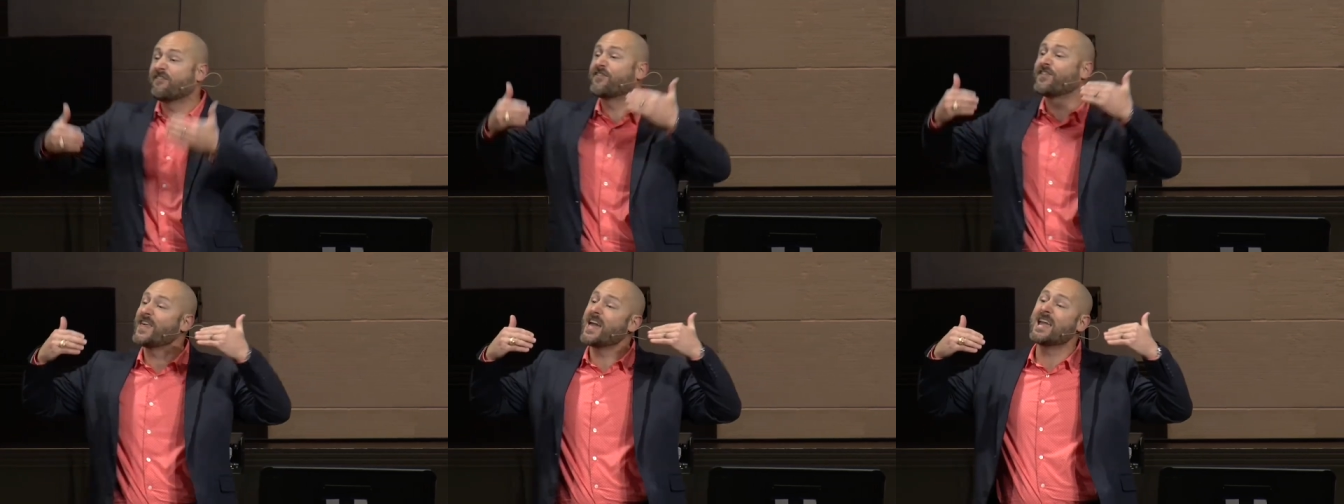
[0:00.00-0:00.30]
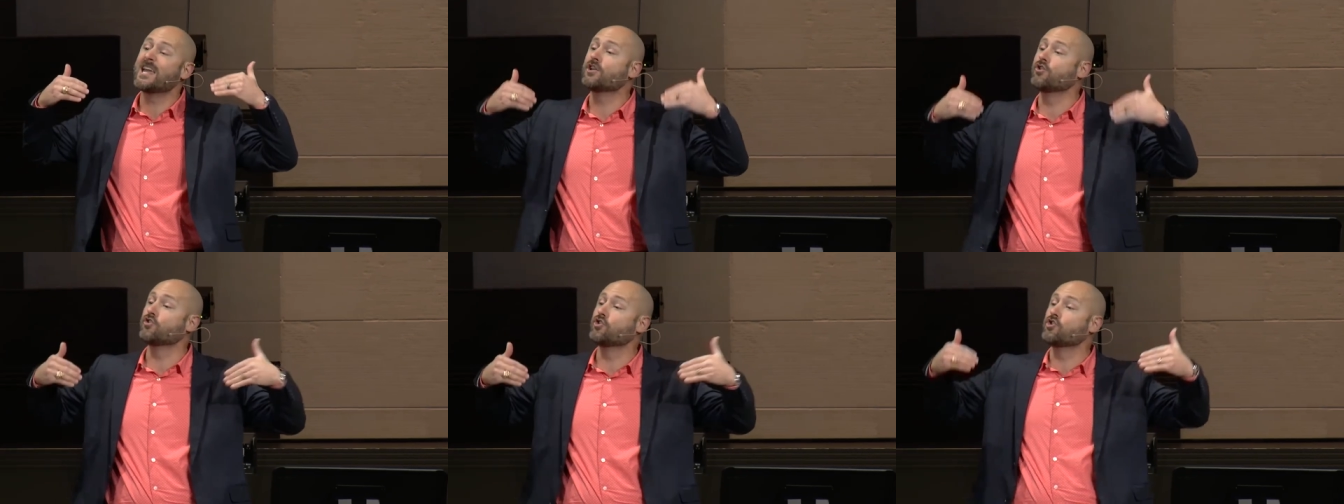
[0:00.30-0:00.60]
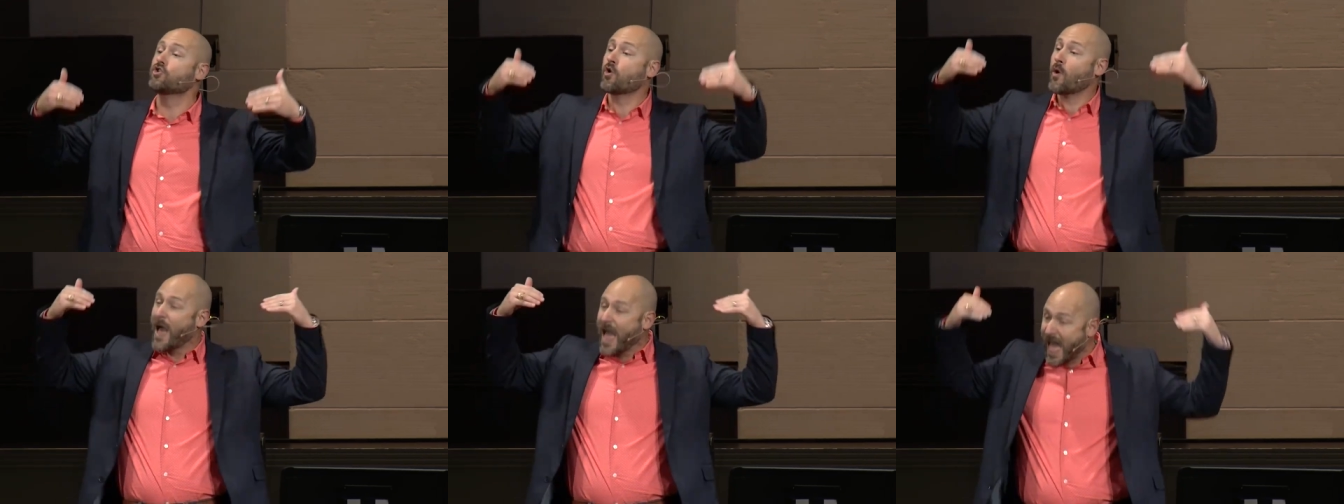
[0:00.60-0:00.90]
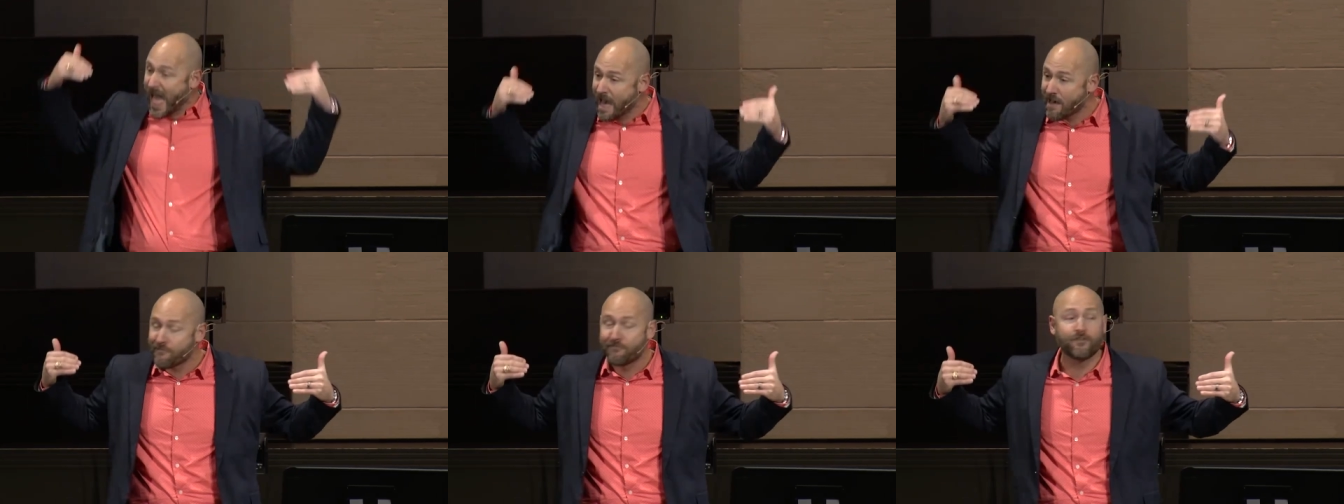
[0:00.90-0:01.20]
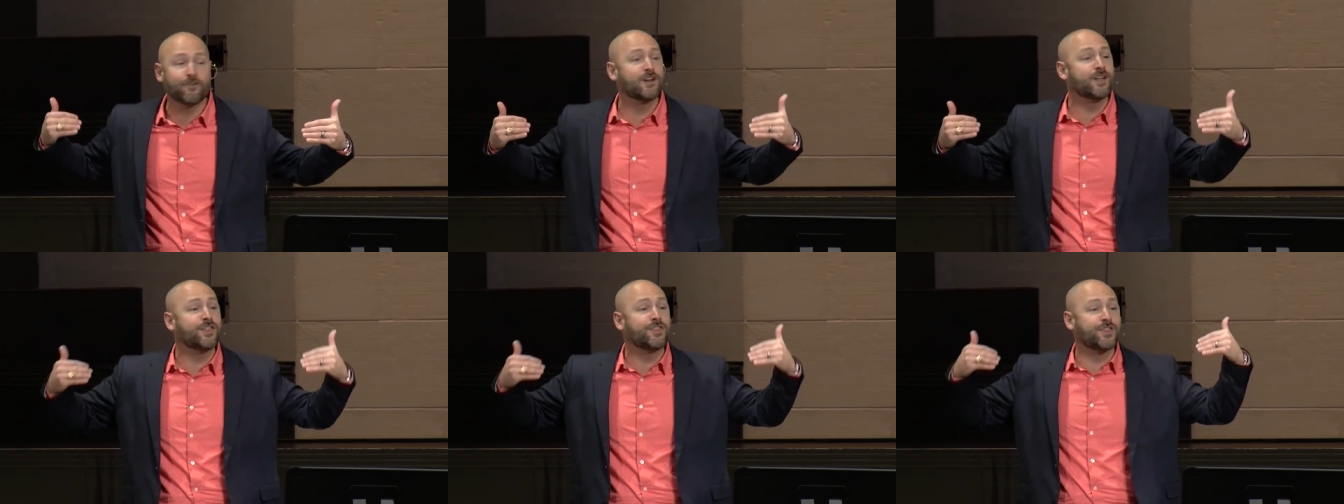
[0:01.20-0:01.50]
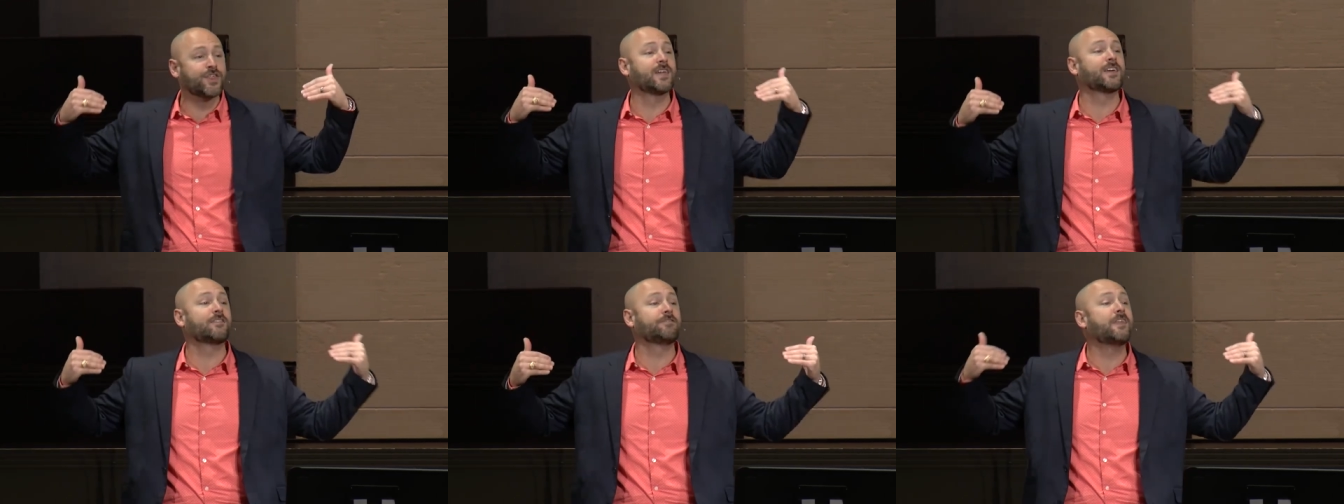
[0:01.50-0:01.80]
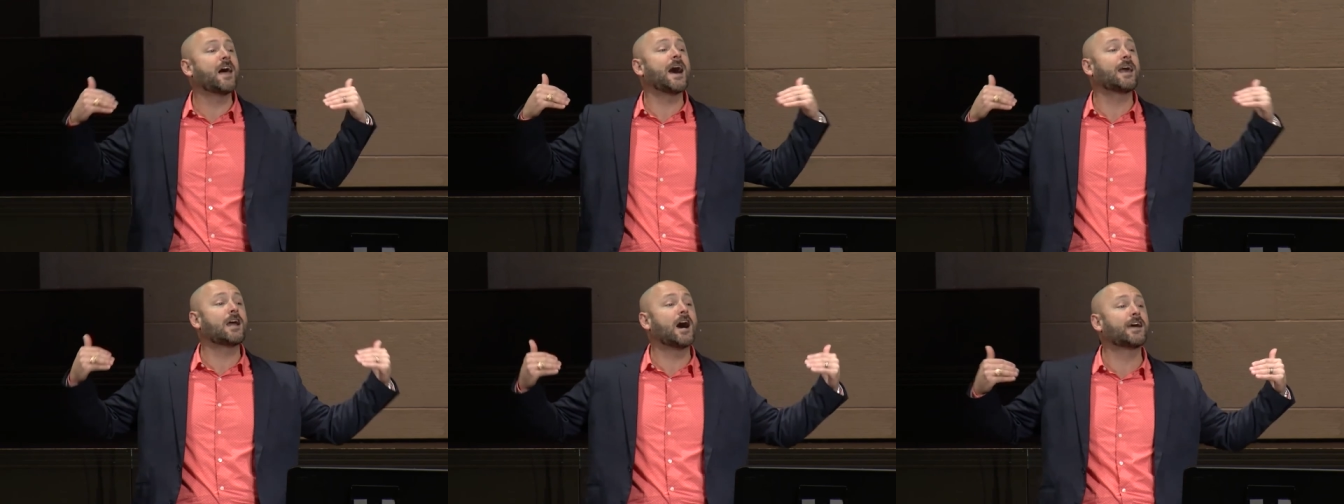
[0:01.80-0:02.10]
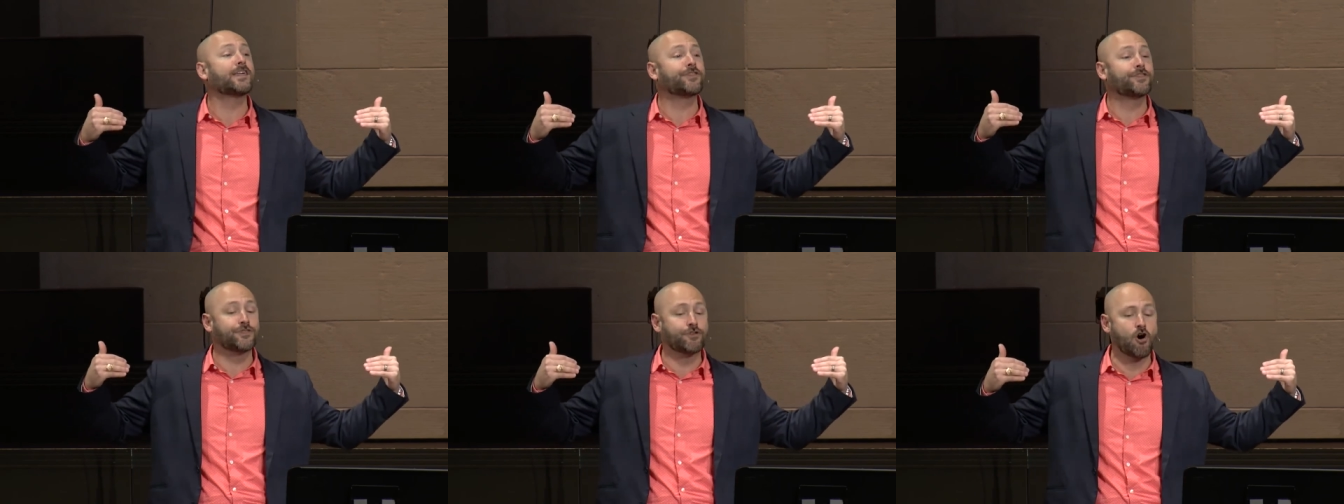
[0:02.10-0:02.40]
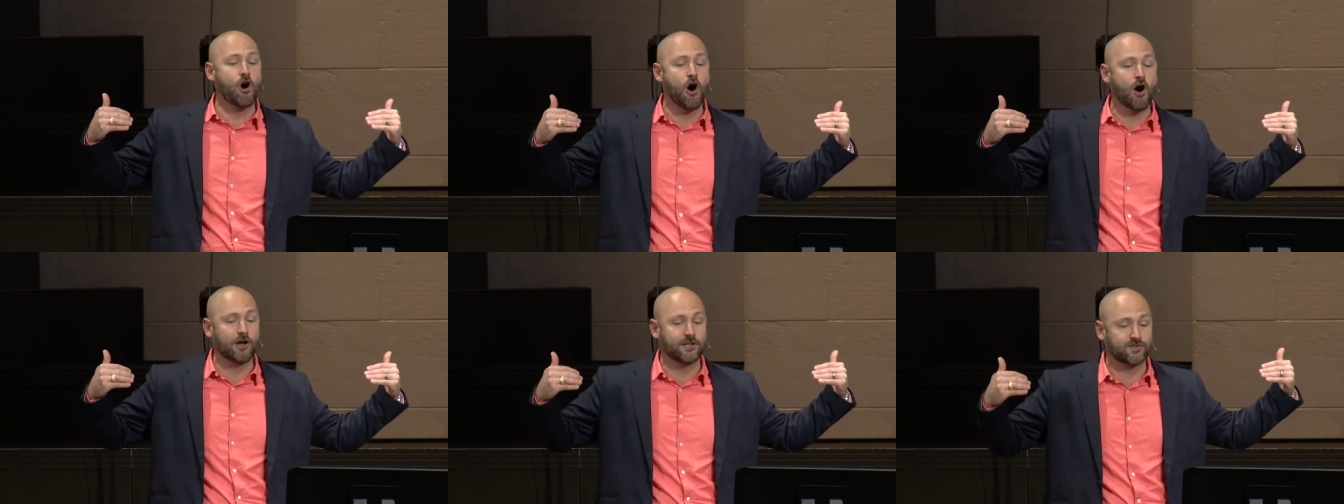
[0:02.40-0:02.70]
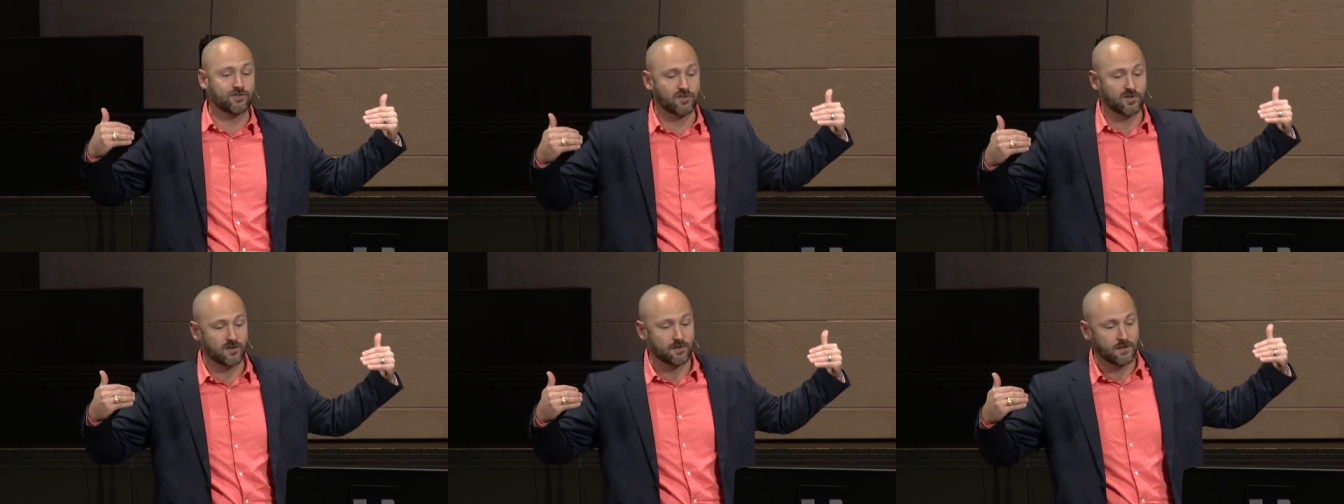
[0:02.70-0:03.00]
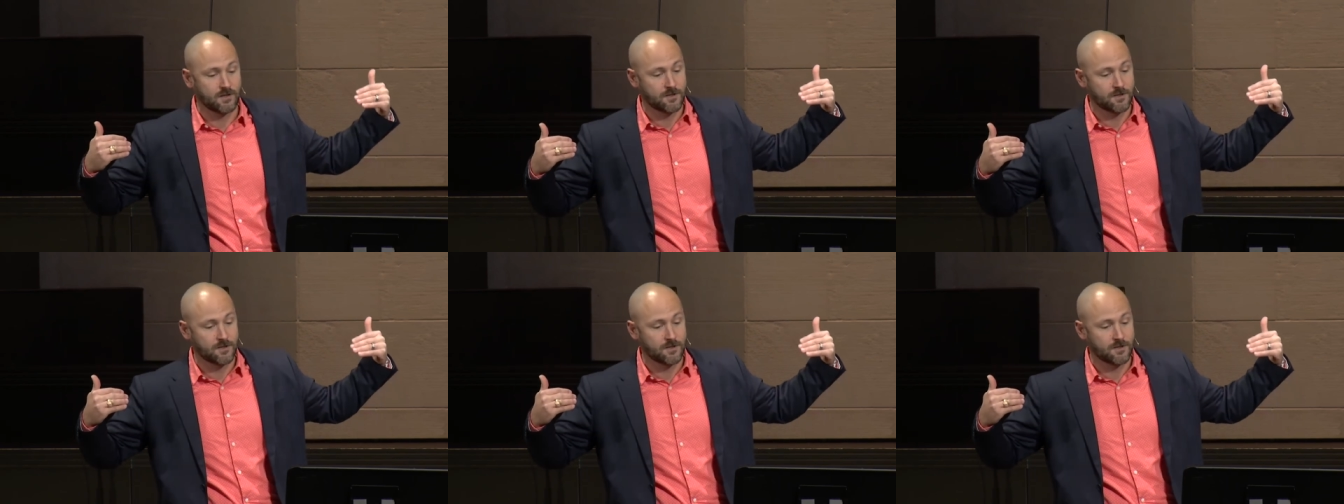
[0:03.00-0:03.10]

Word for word: they knew everything that I thought.